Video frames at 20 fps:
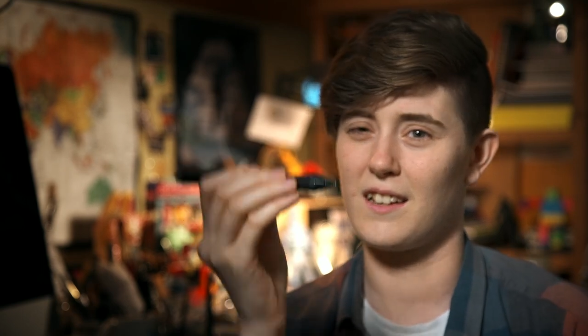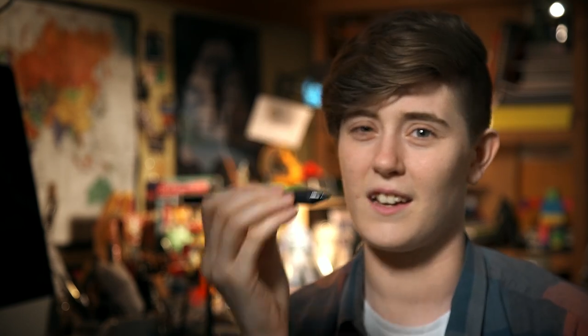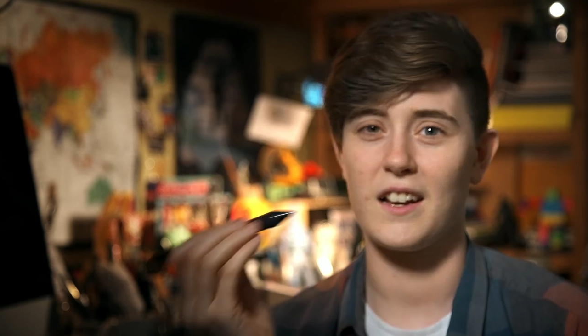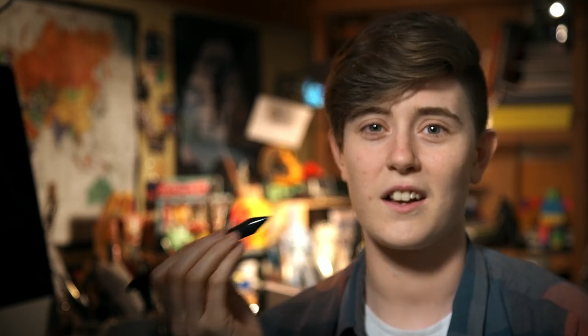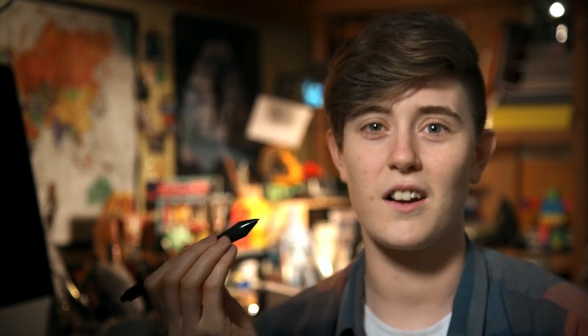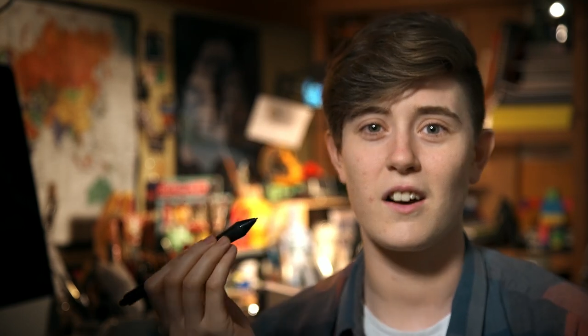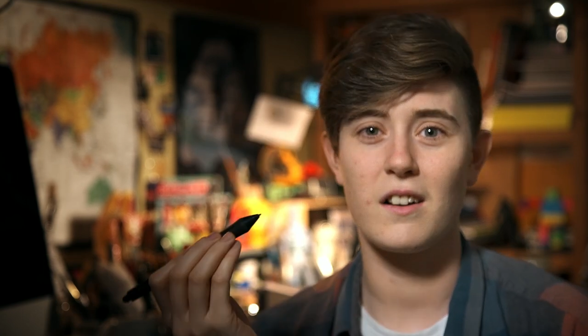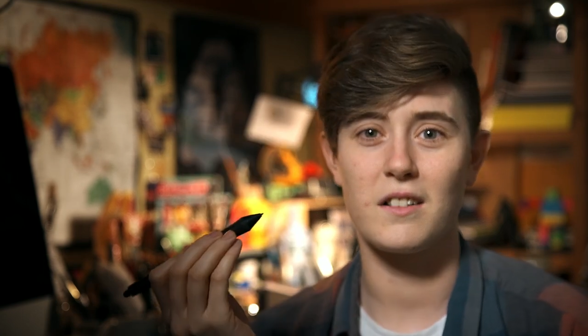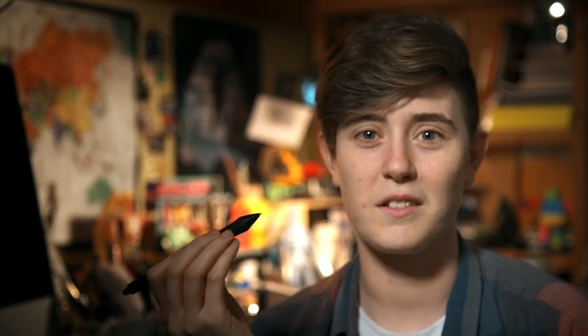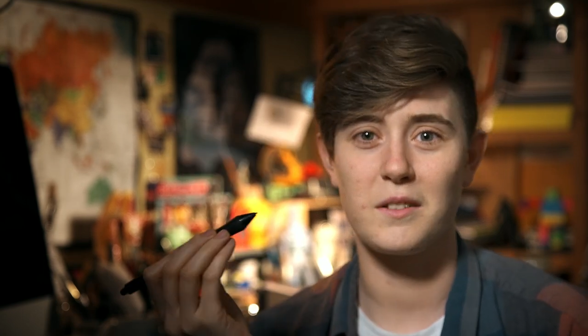
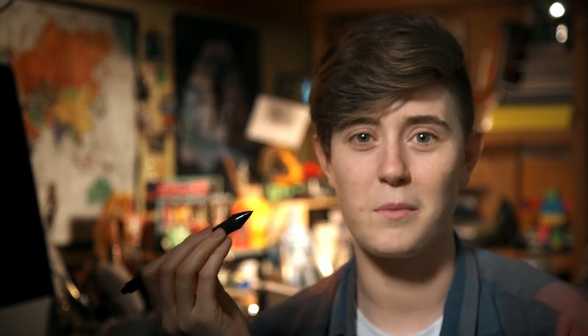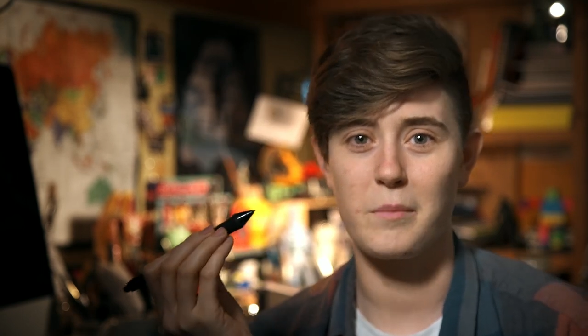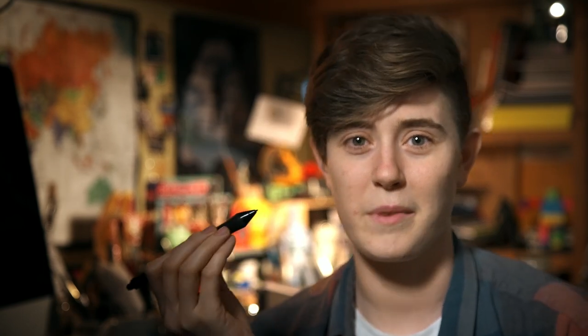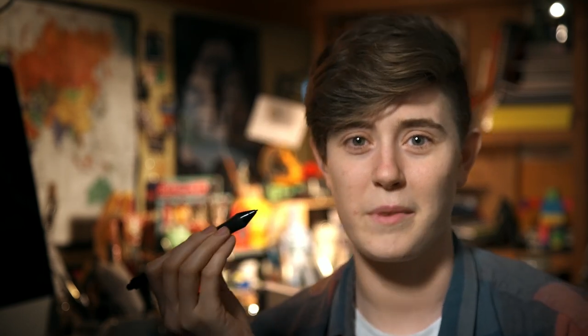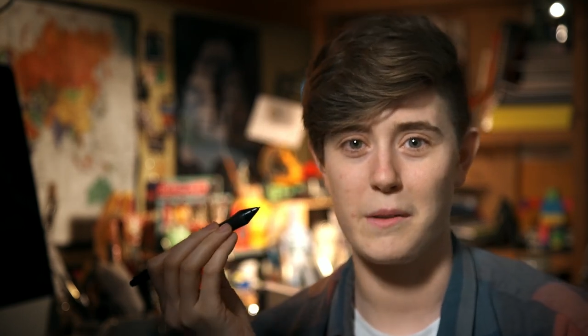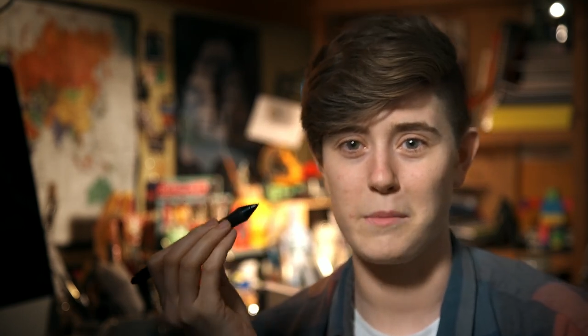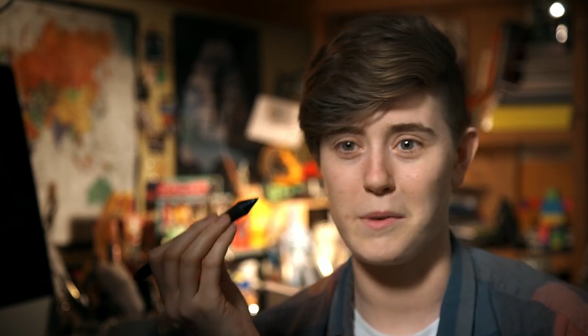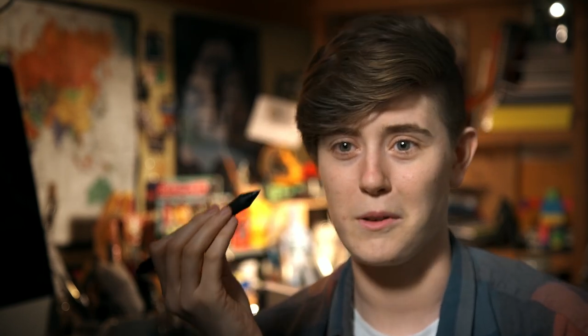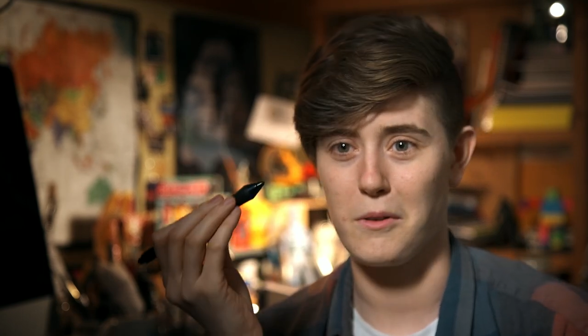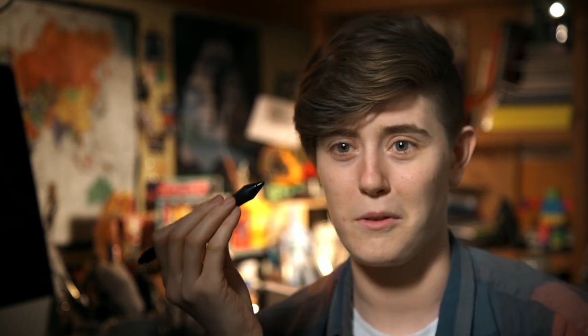I call it little baby